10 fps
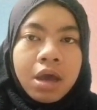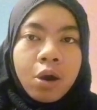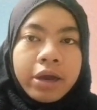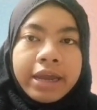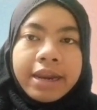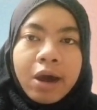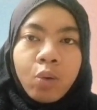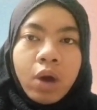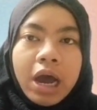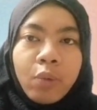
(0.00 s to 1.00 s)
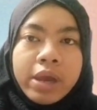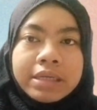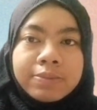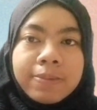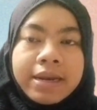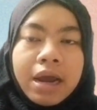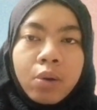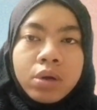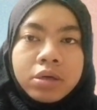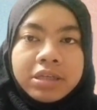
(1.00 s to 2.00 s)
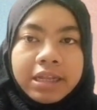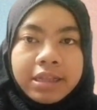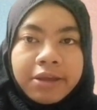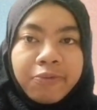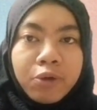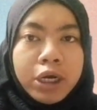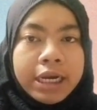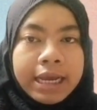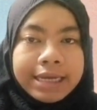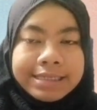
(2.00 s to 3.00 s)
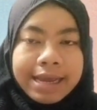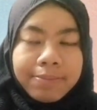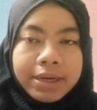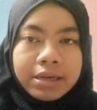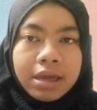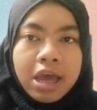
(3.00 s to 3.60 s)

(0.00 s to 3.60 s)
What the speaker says: Okay, now I will explain our objective for the assignment.